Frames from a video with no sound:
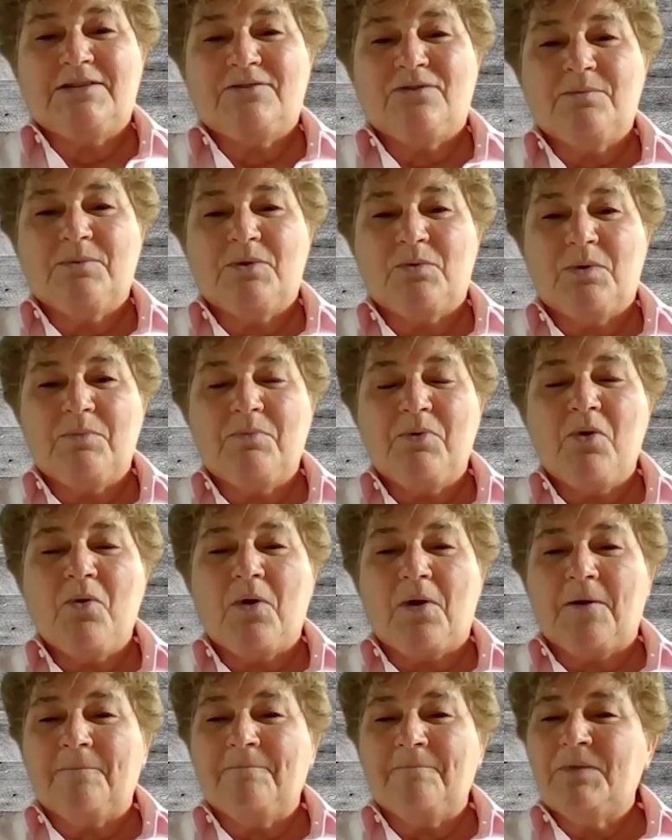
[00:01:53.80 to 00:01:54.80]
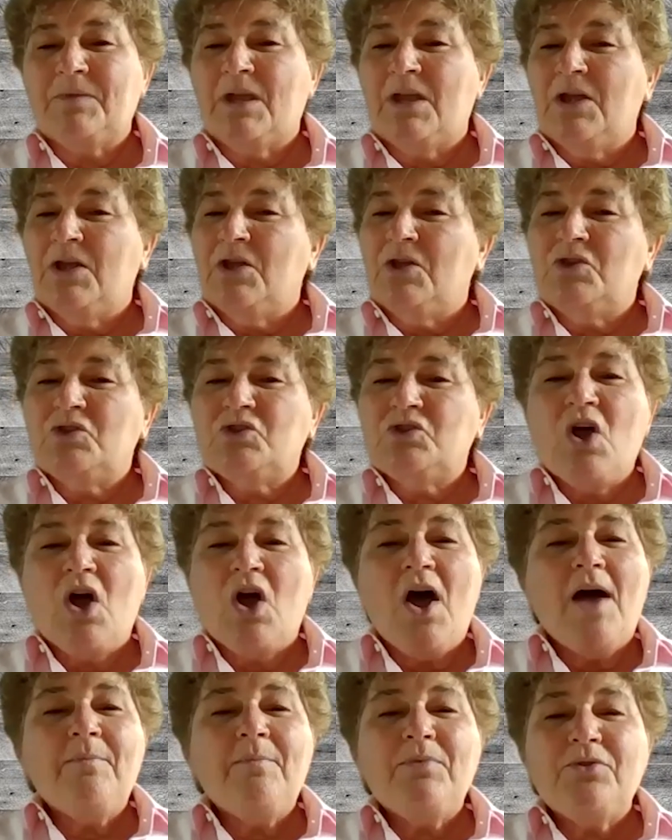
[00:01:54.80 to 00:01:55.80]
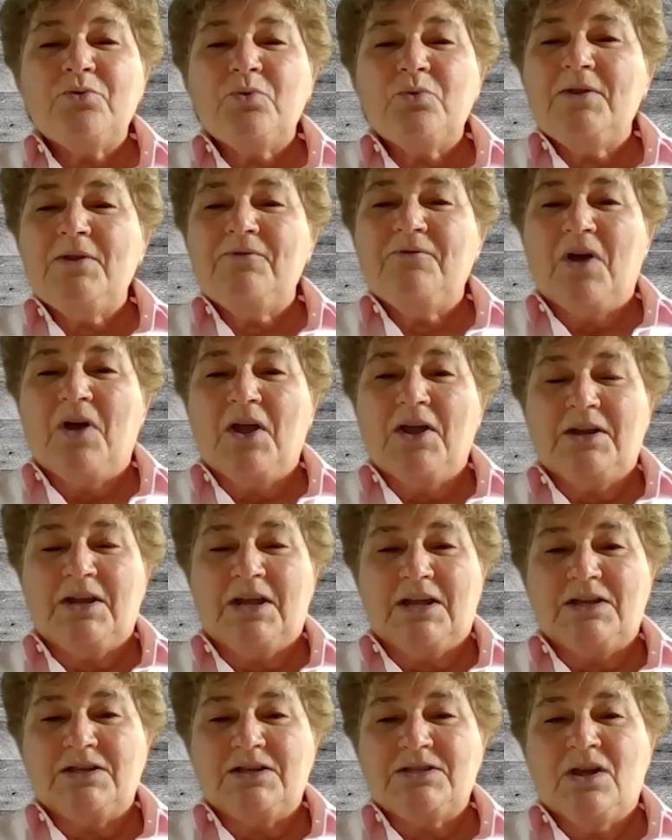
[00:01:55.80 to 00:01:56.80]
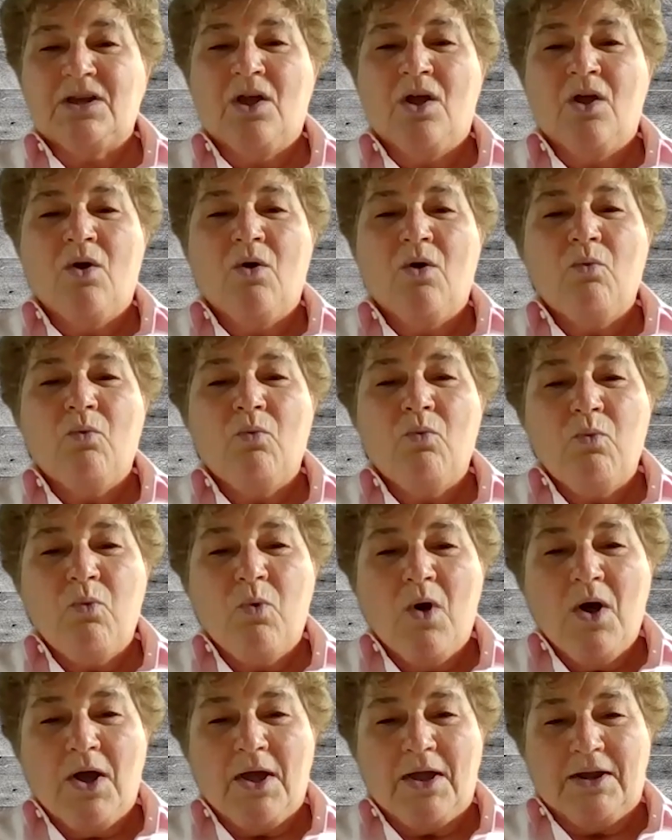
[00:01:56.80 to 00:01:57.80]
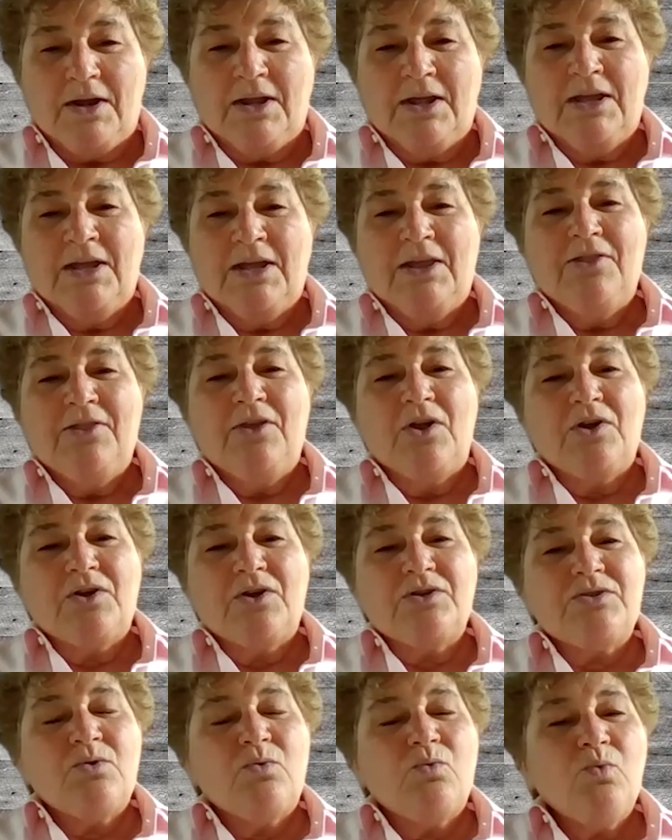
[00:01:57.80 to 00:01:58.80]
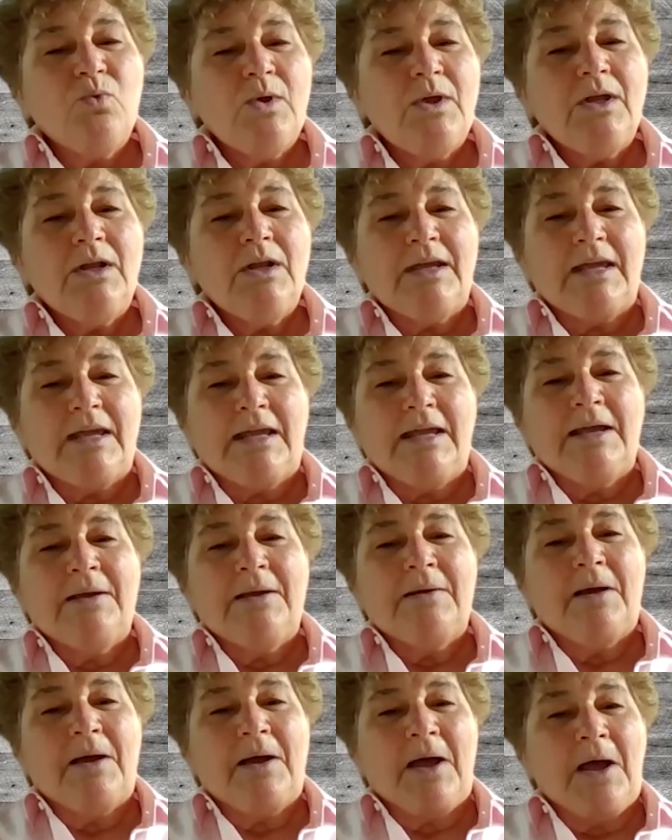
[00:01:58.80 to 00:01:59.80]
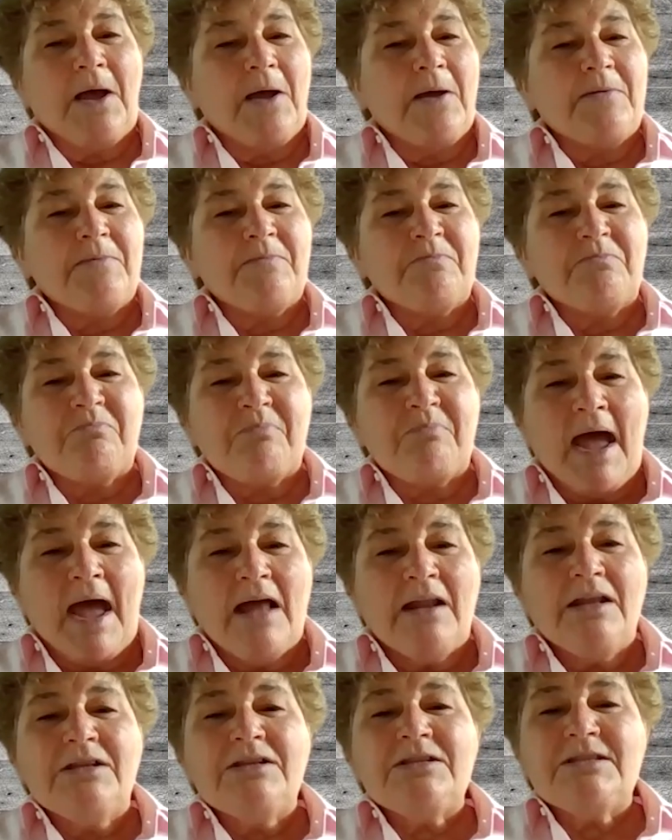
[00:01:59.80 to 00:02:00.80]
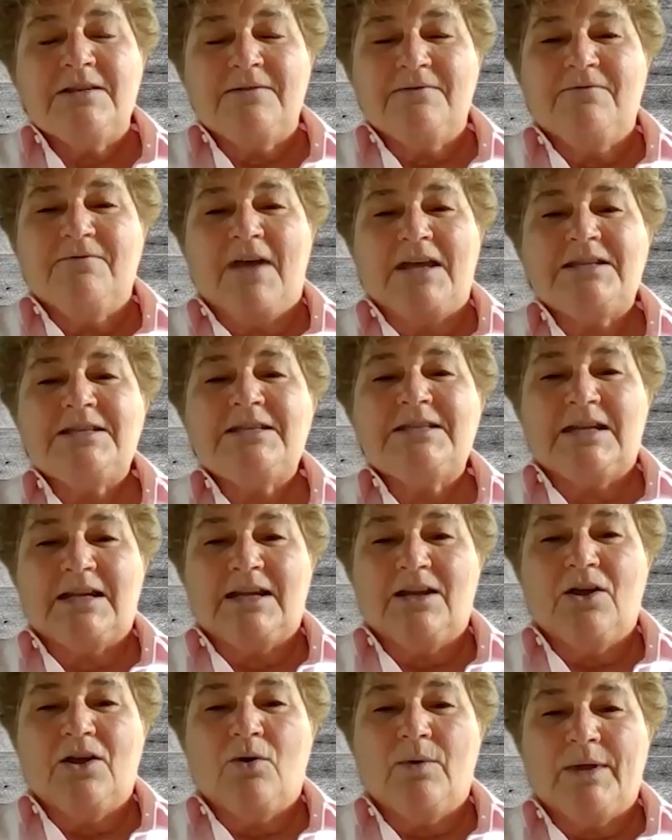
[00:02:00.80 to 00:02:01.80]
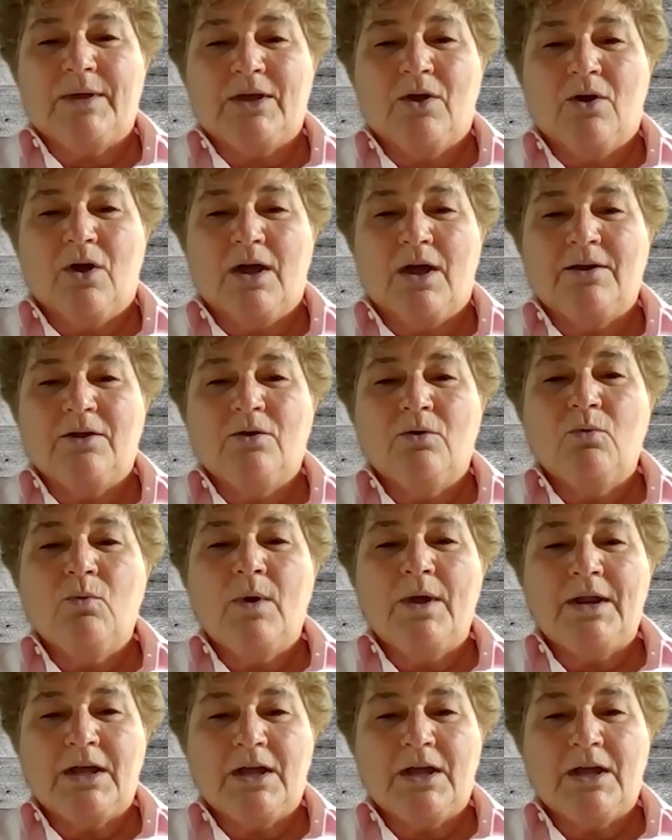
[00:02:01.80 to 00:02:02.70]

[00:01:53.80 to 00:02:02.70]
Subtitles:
from the report. Top three findings. One, there's really balanced investing going on when it